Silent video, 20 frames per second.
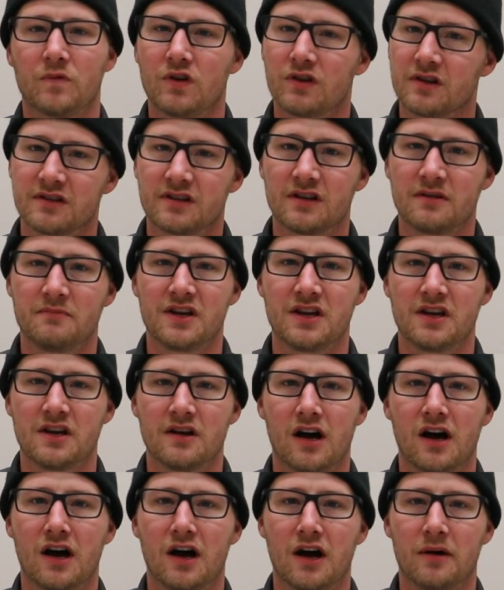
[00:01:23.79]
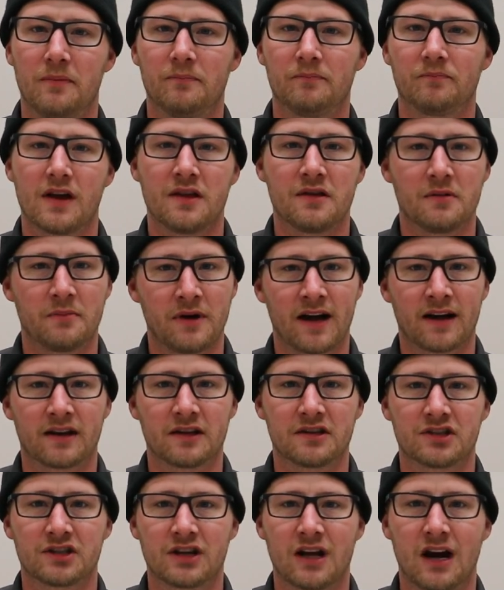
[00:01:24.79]
you can see me uh, in the back of
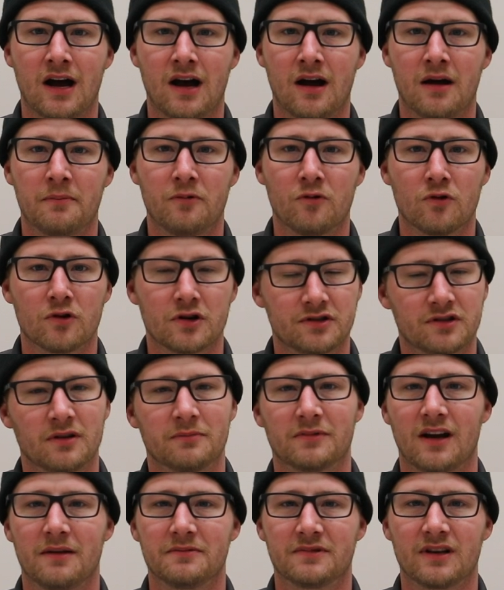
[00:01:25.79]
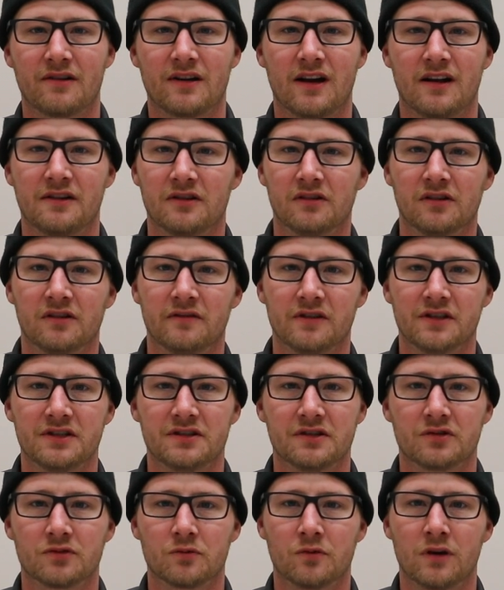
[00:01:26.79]
the shop or sometimes out on
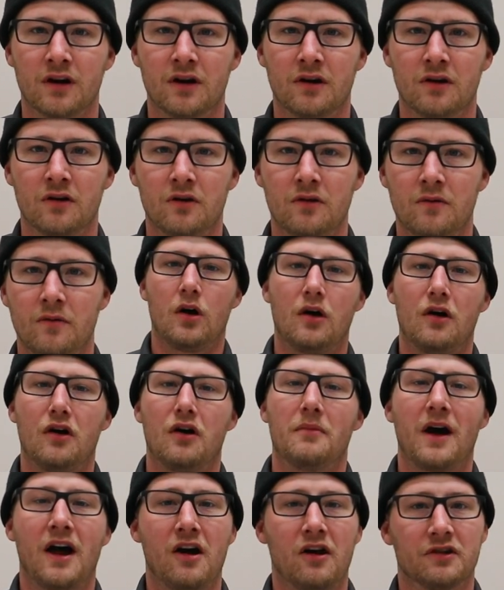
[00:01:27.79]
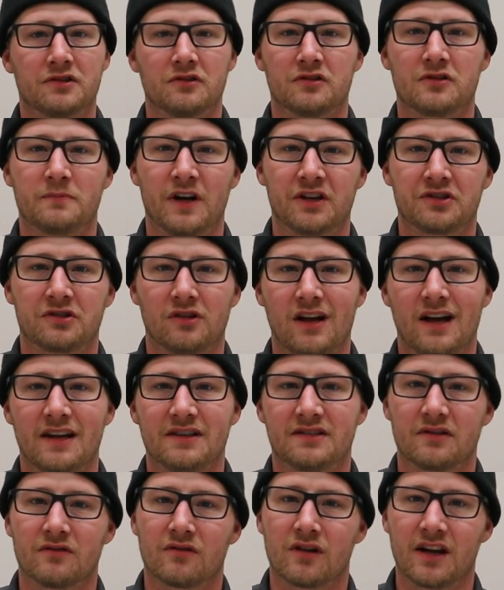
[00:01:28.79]
deliveries as well. Um, I also
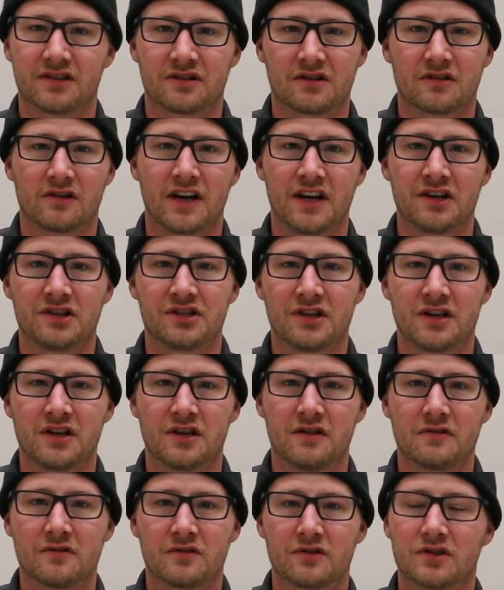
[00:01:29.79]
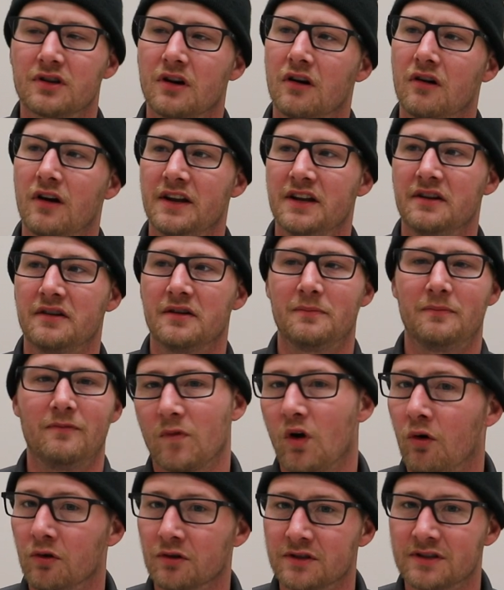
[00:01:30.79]
specialize in restoration, so any
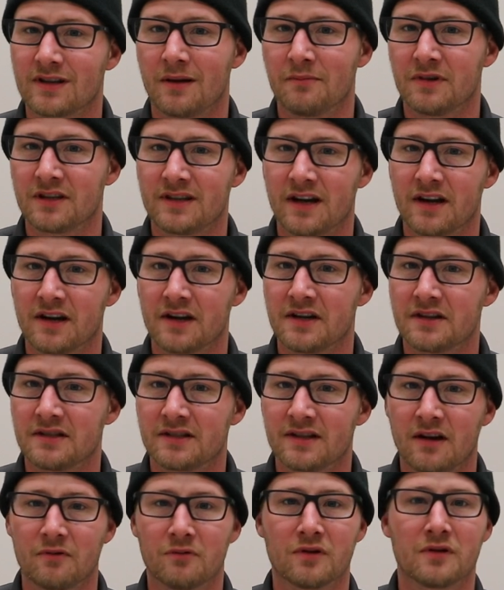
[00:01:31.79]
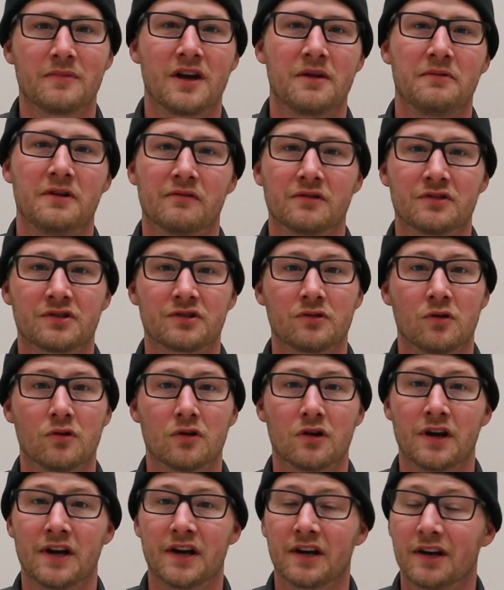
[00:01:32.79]
old cemeteries that we're maybe
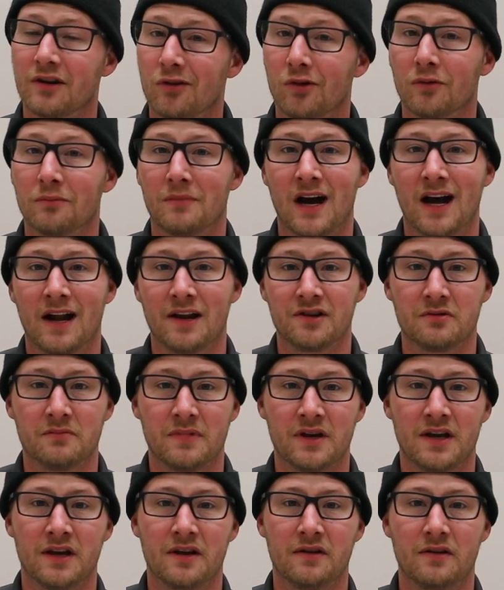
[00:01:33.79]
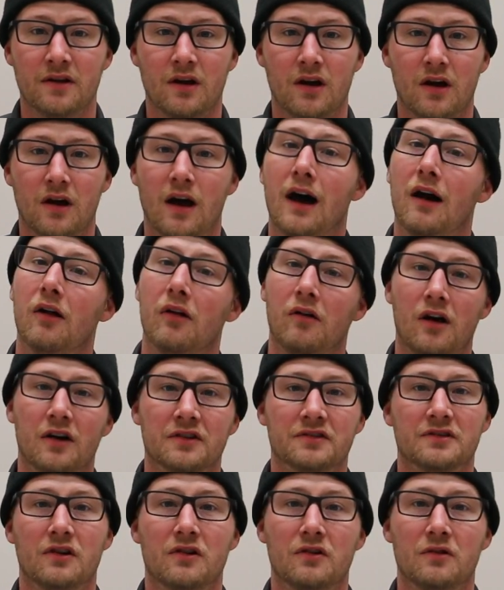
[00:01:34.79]
restoring, an old monument, I'll
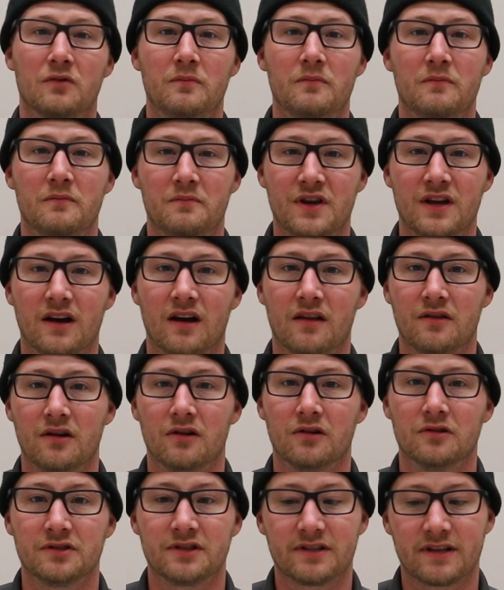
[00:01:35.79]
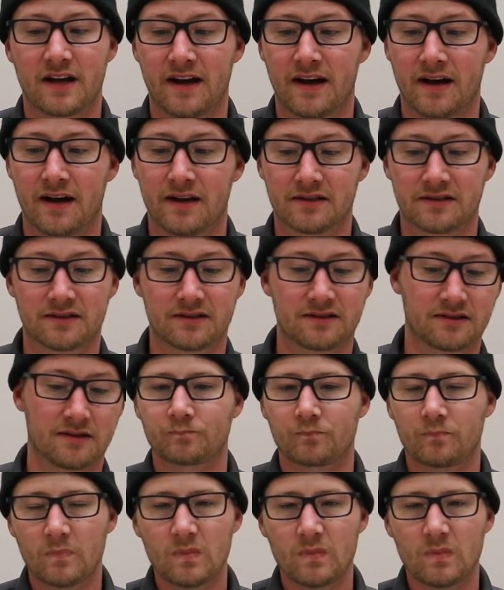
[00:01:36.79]
also be on those tasks.